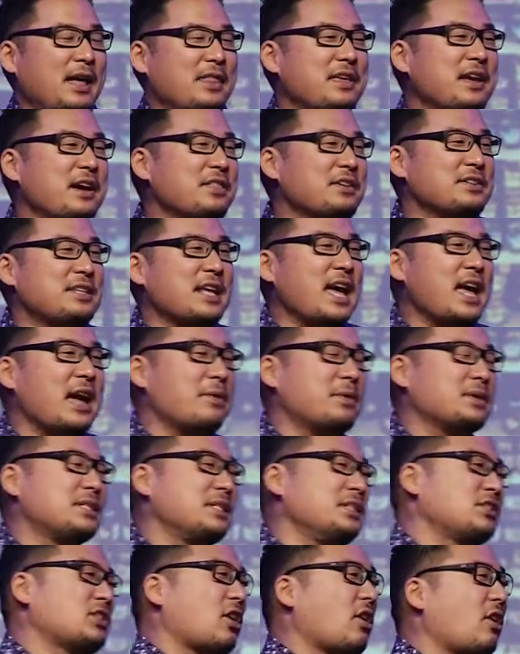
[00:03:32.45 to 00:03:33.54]
The other day, I
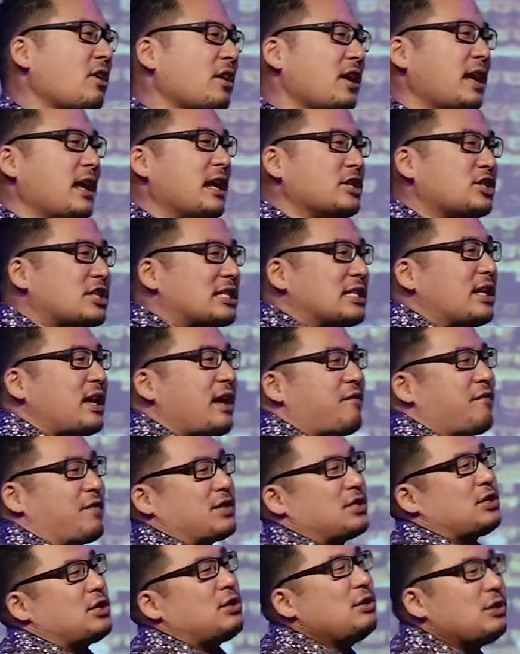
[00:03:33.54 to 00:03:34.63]
was in Target just looking
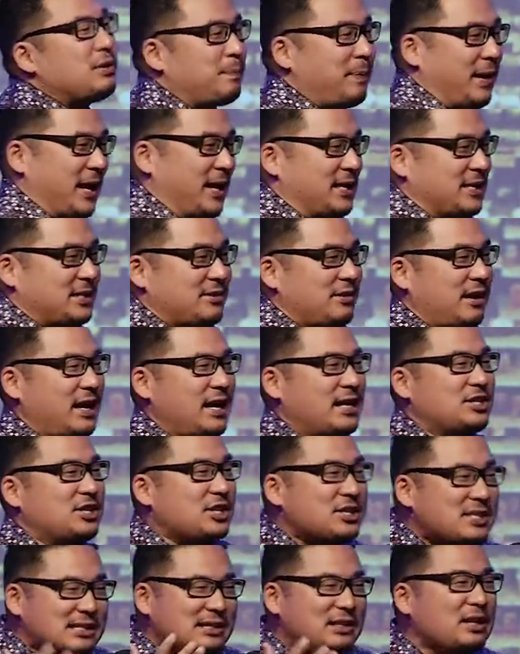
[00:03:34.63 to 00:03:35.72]
for toothpaste, right?
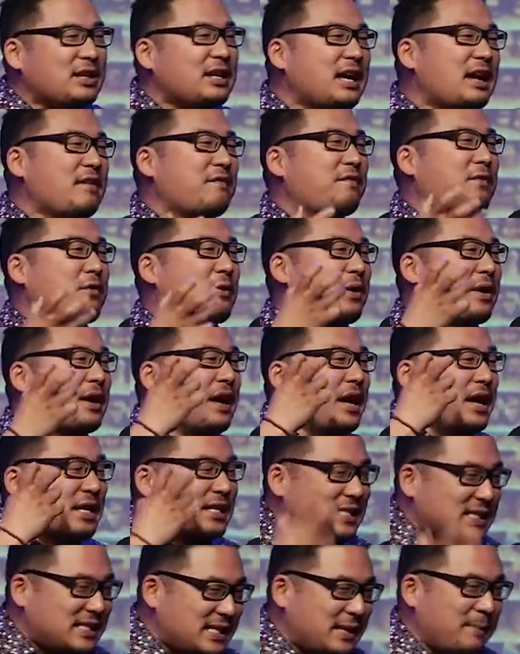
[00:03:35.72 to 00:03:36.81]
Just looking for
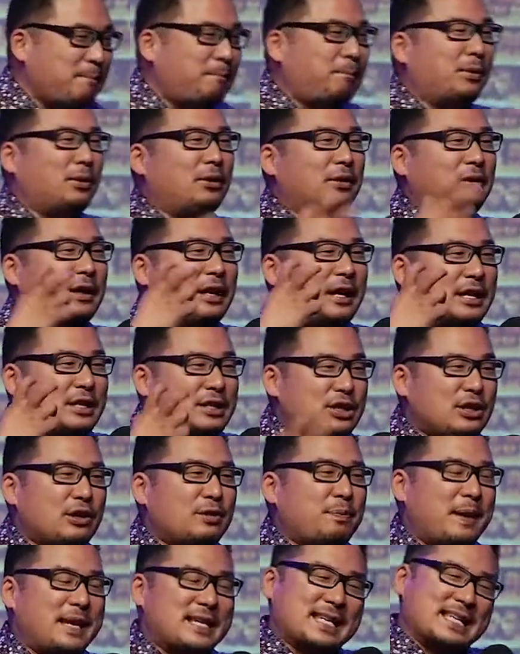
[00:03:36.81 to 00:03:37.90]
simple
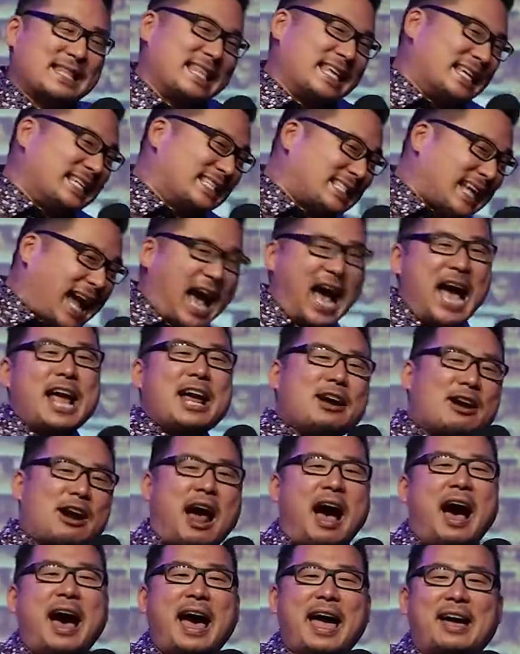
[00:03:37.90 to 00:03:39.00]
toothpaste. And the entire
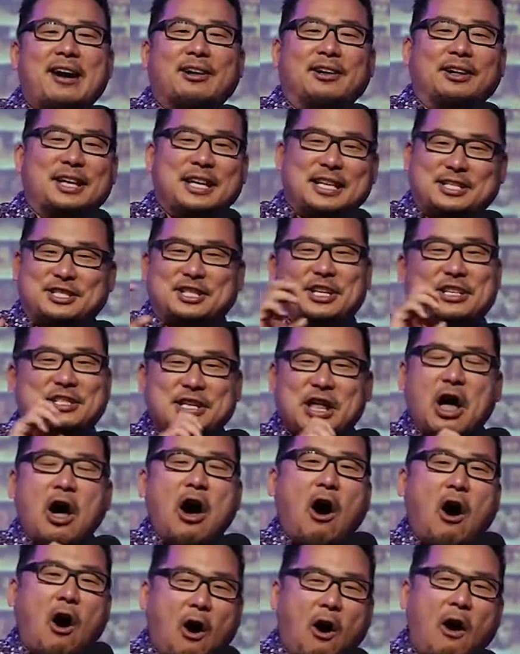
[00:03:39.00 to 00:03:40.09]
aisle is just
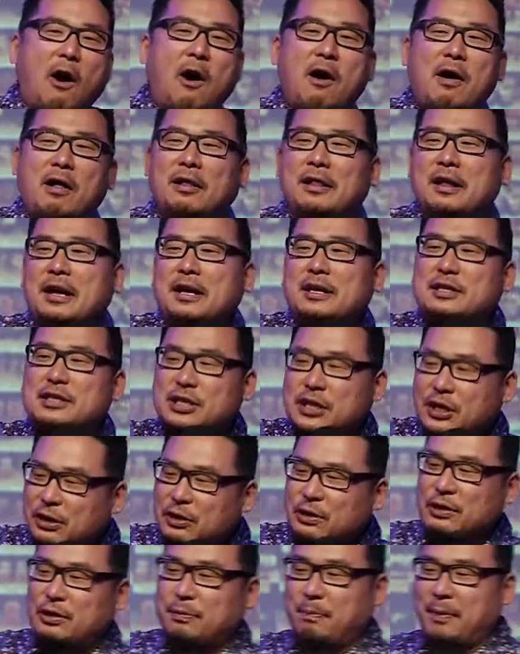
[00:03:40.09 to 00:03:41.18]
all
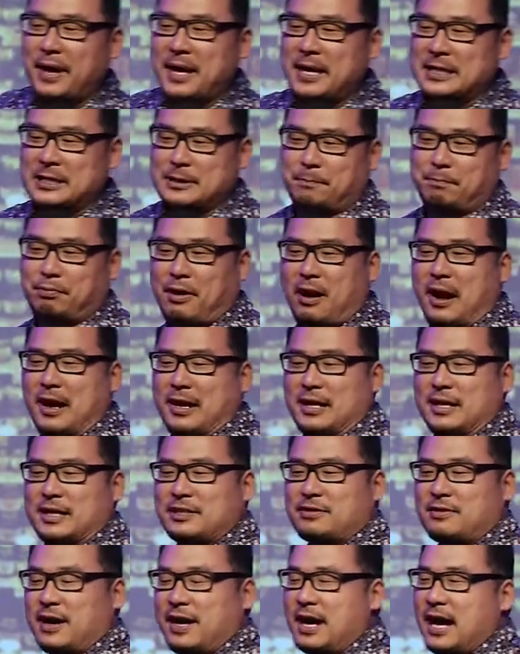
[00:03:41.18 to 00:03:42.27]
toothpaste
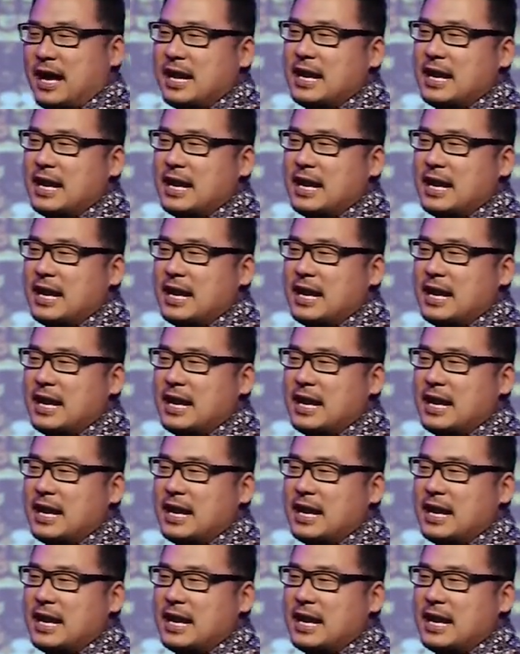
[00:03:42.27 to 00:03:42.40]
products, right?